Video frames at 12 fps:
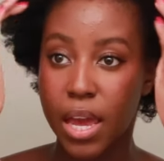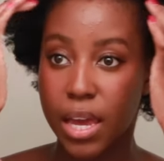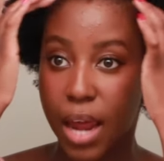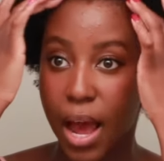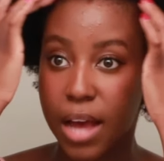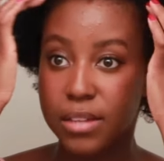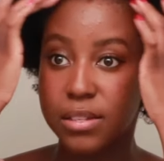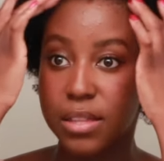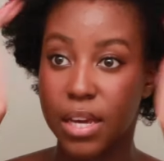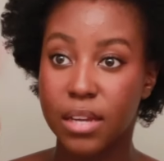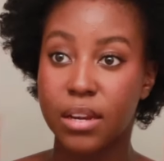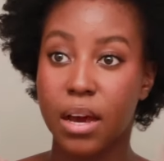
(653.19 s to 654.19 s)
It has
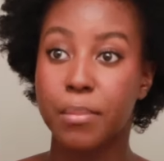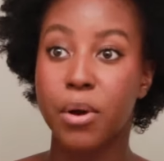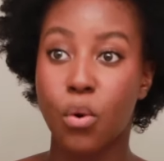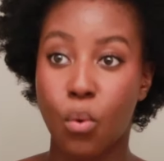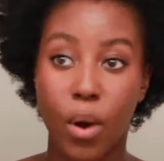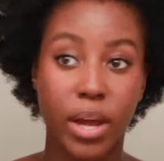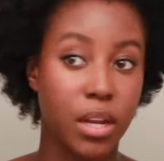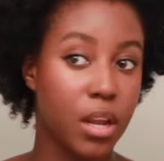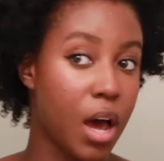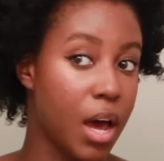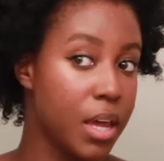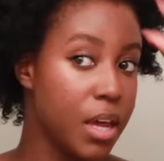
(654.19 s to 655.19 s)
thickened up quite a
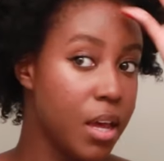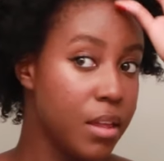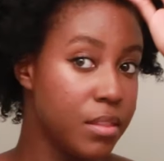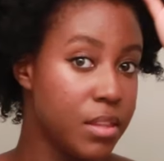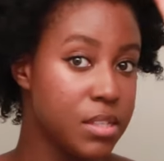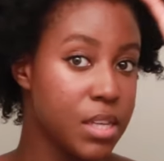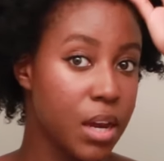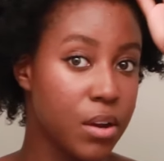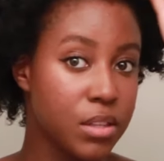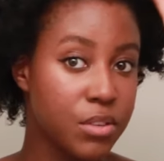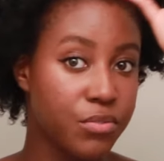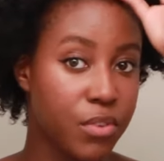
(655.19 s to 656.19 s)
lot. This hair
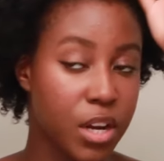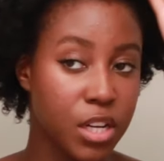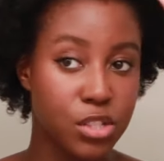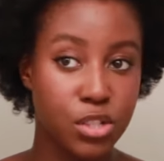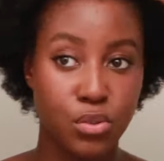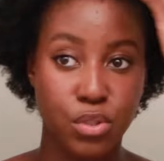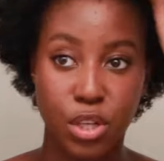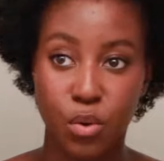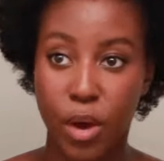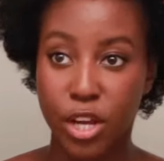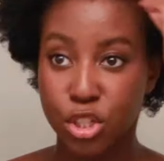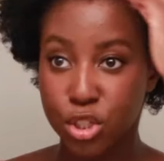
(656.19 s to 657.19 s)
at the front is usually
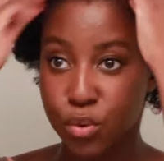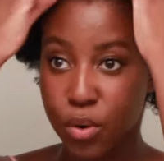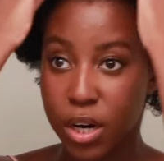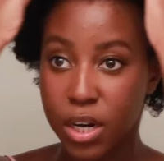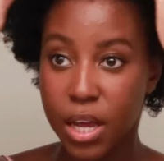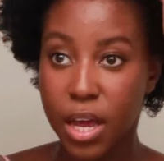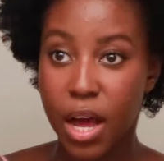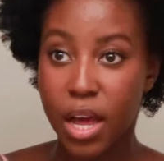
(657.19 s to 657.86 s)
quite short.